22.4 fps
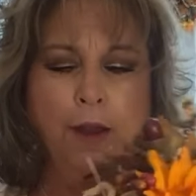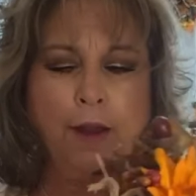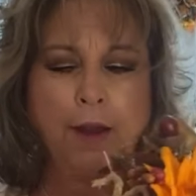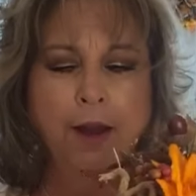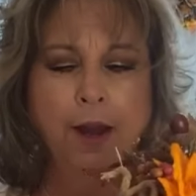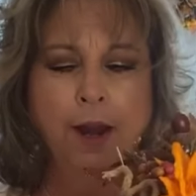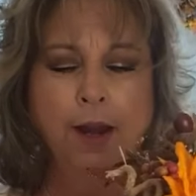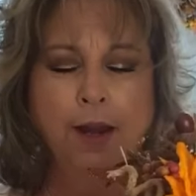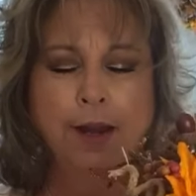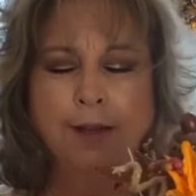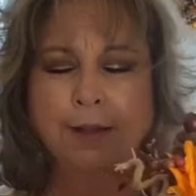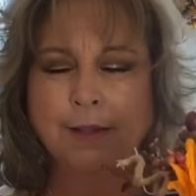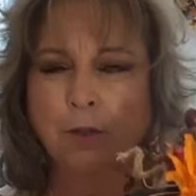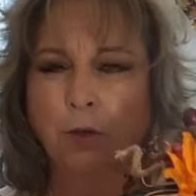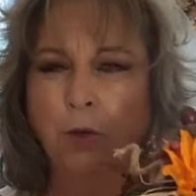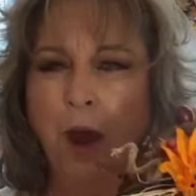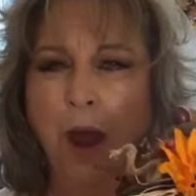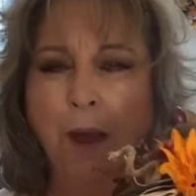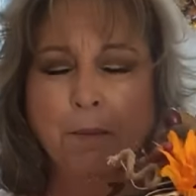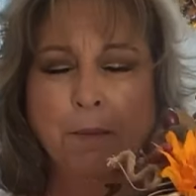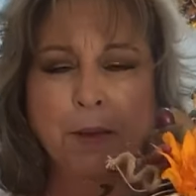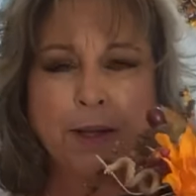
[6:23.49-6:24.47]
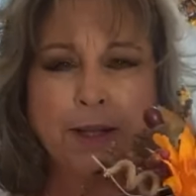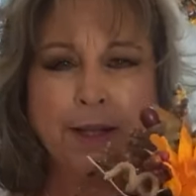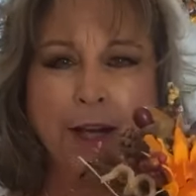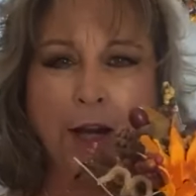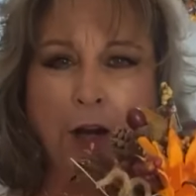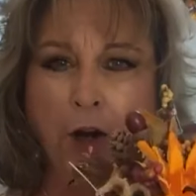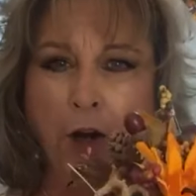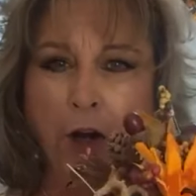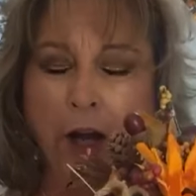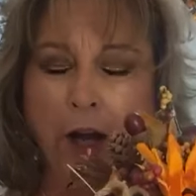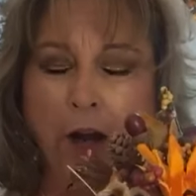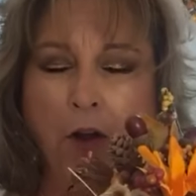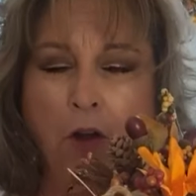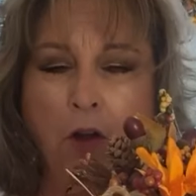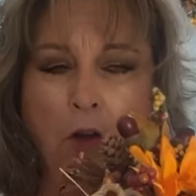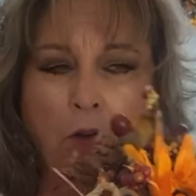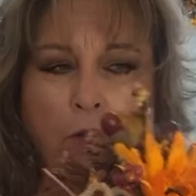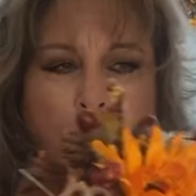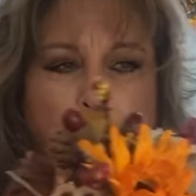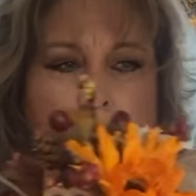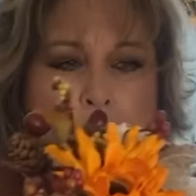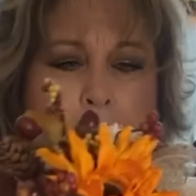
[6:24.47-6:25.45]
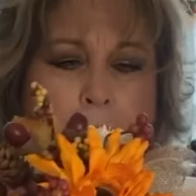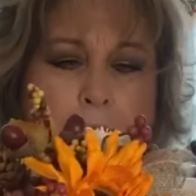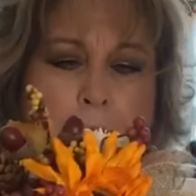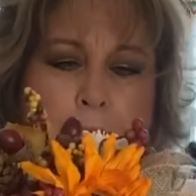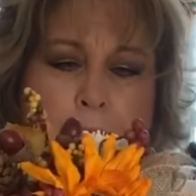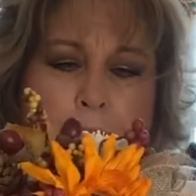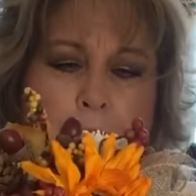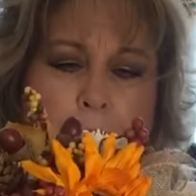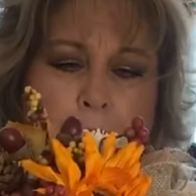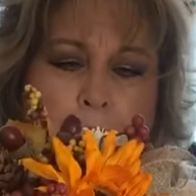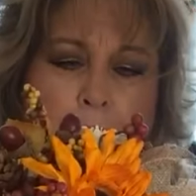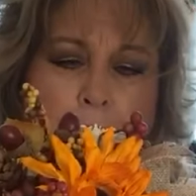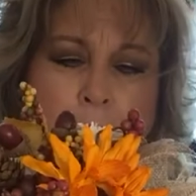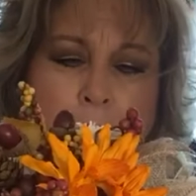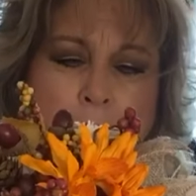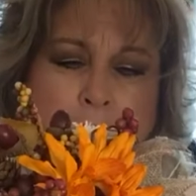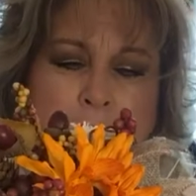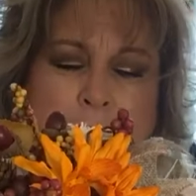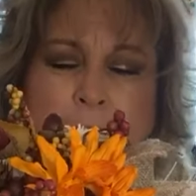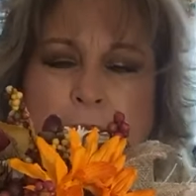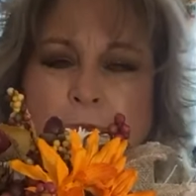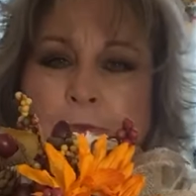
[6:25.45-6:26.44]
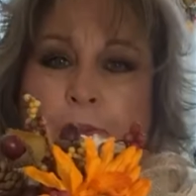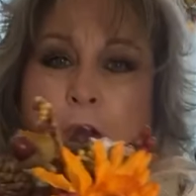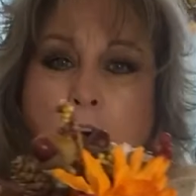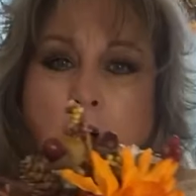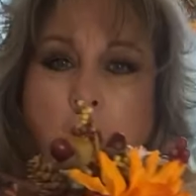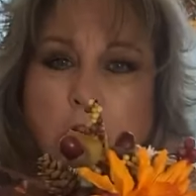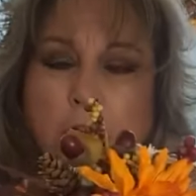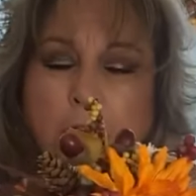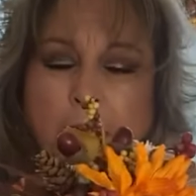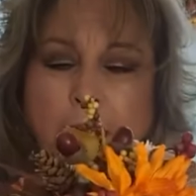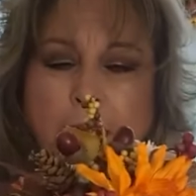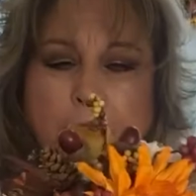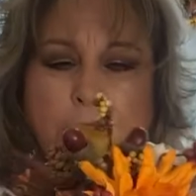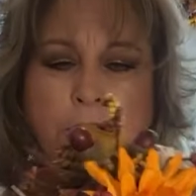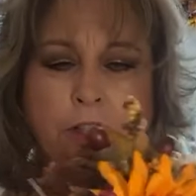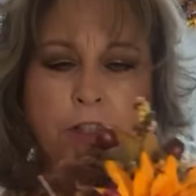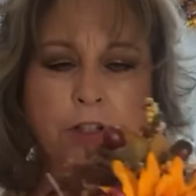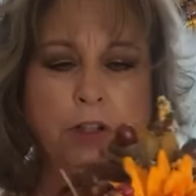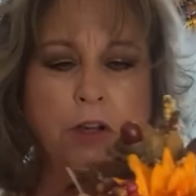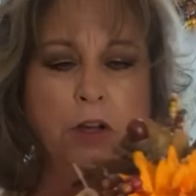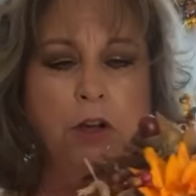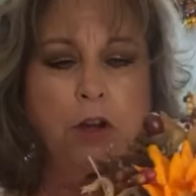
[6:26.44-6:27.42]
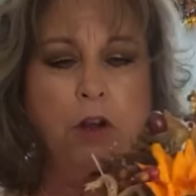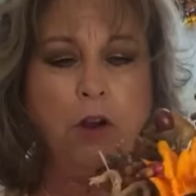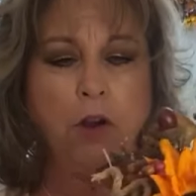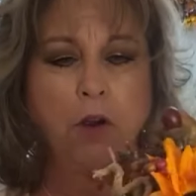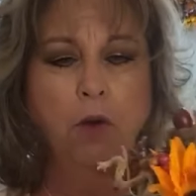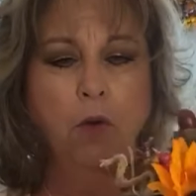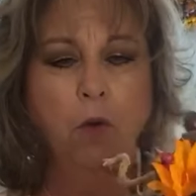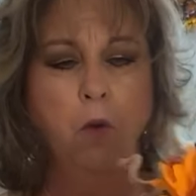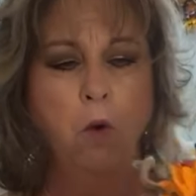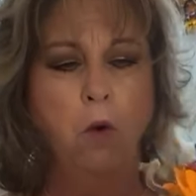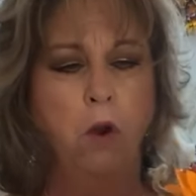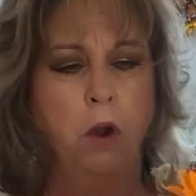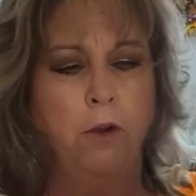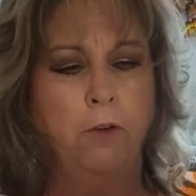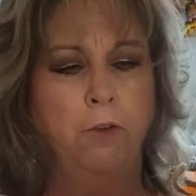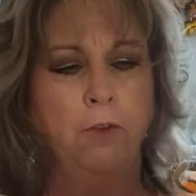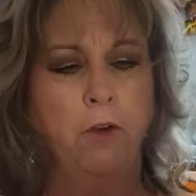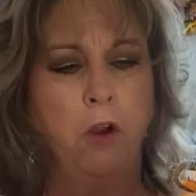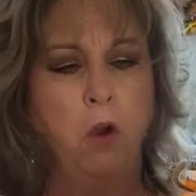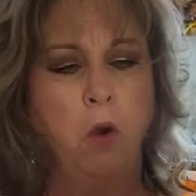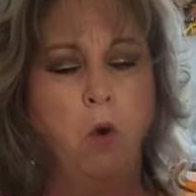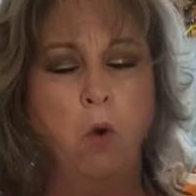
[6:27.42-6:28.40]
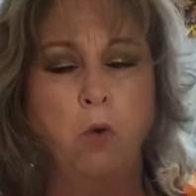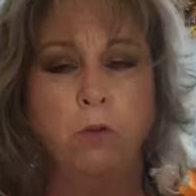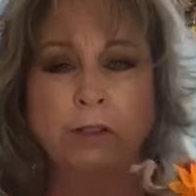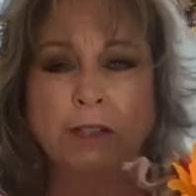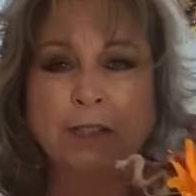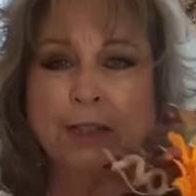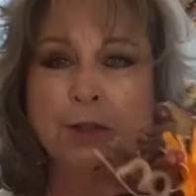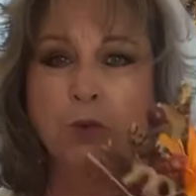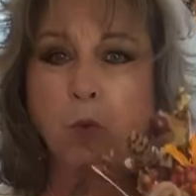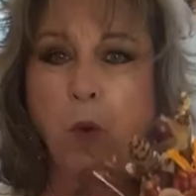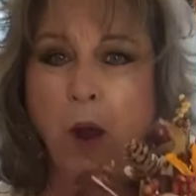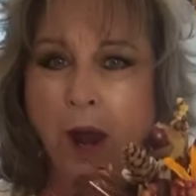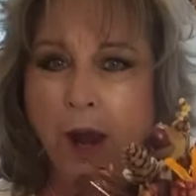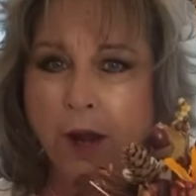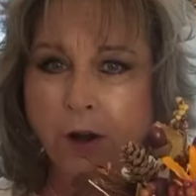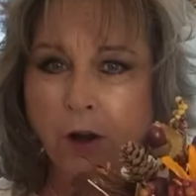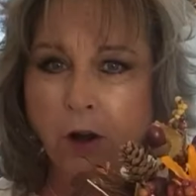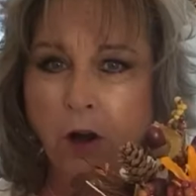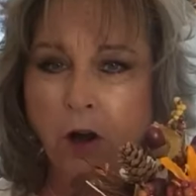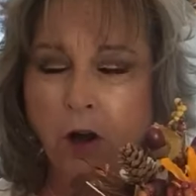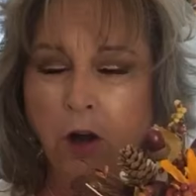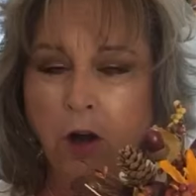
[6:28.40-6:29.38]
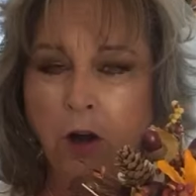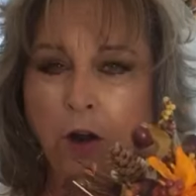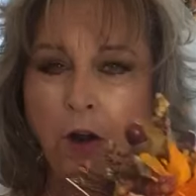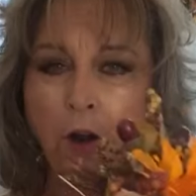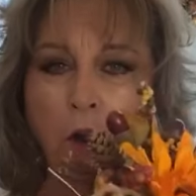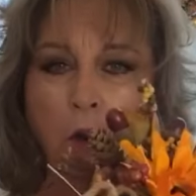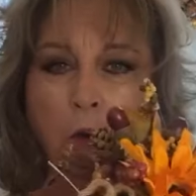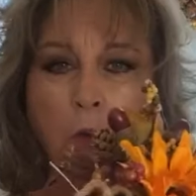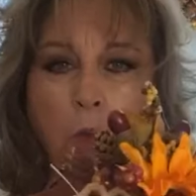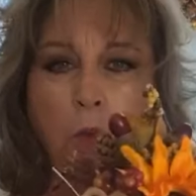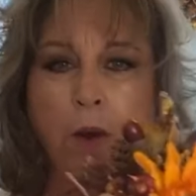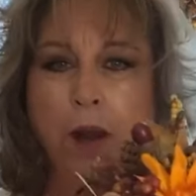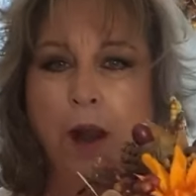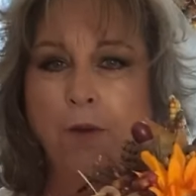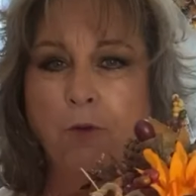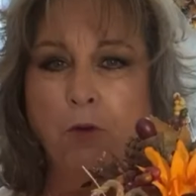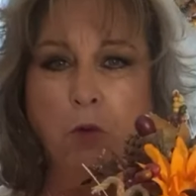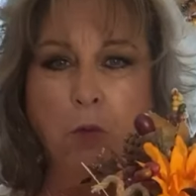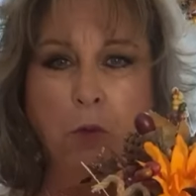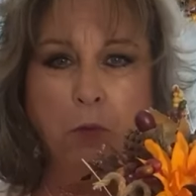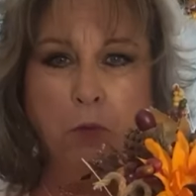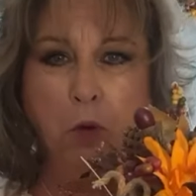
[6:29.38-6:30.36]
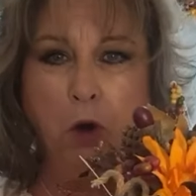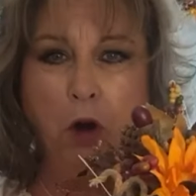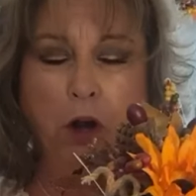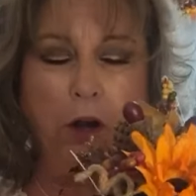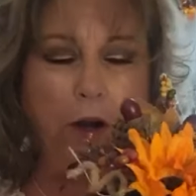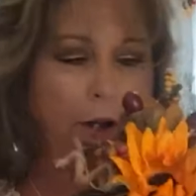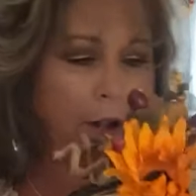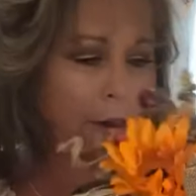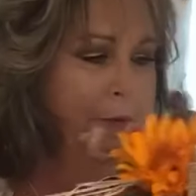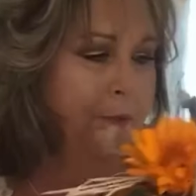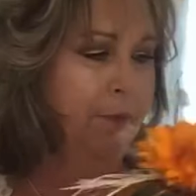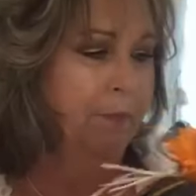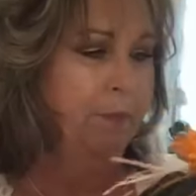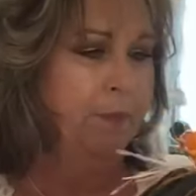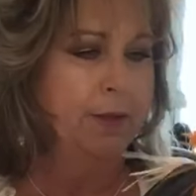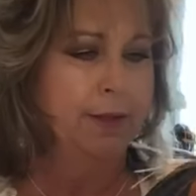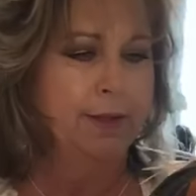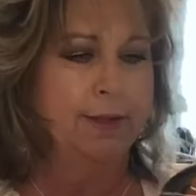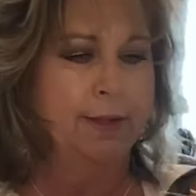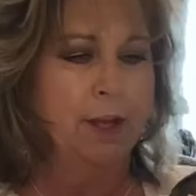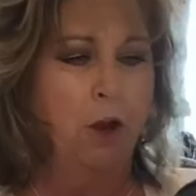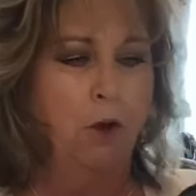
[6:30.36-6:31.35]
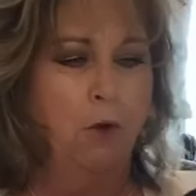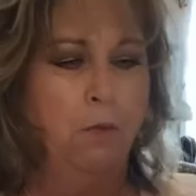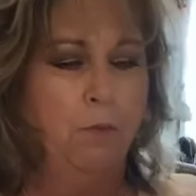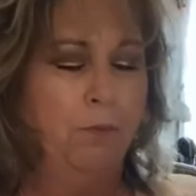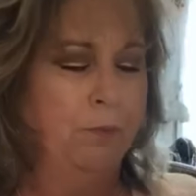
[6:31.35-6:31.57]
any scrap material from that's fallish or an old sweater, whatever would work. So